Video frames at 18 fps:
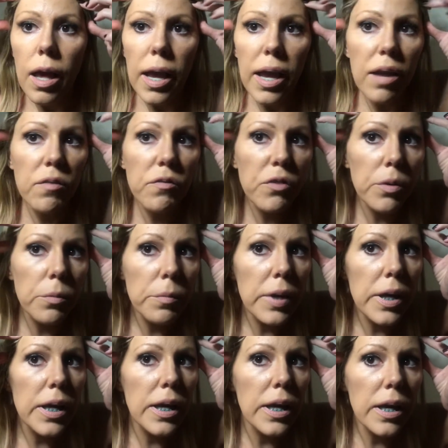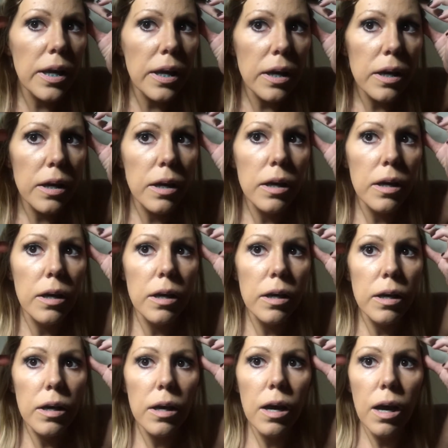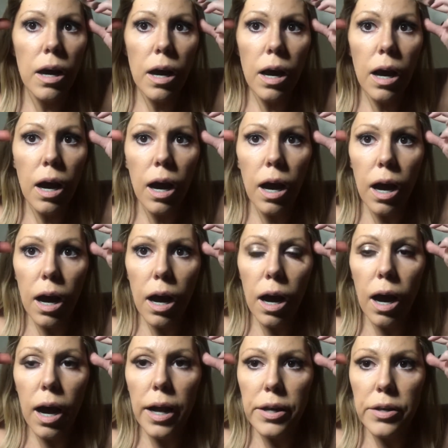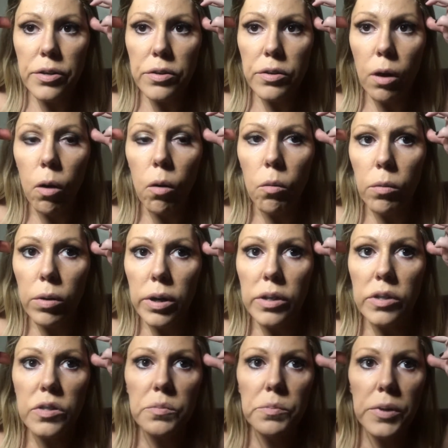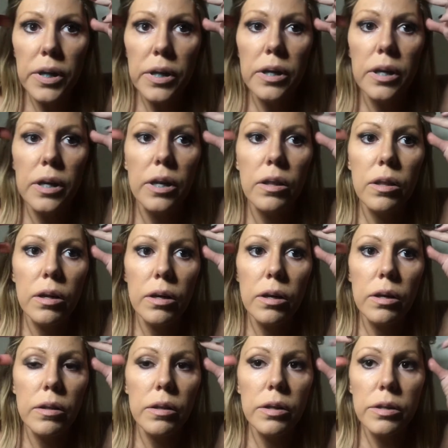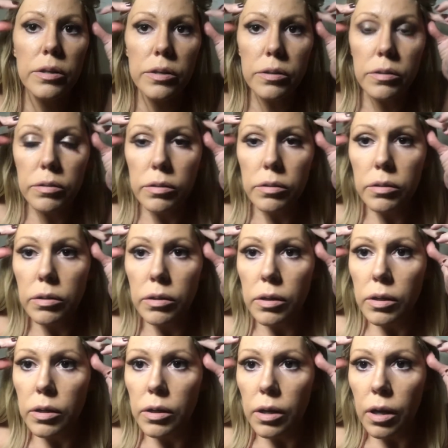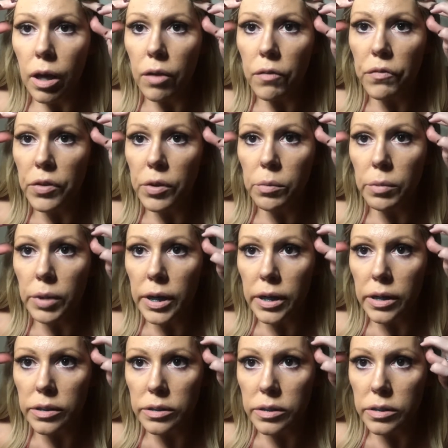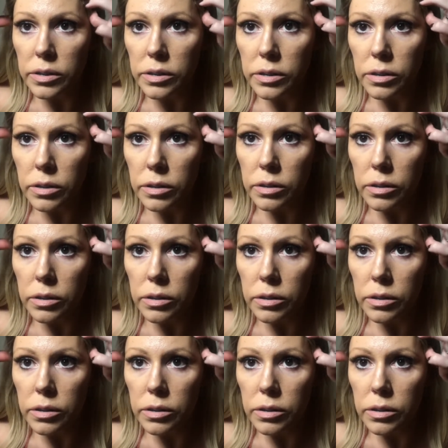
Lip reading: And for me, I don't want to spend any longer than a few minutes.